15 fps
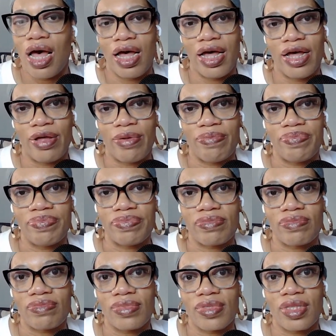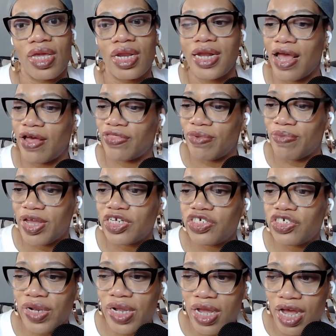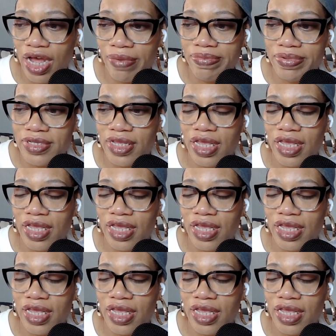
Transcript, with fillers: Um, now the measuring cups,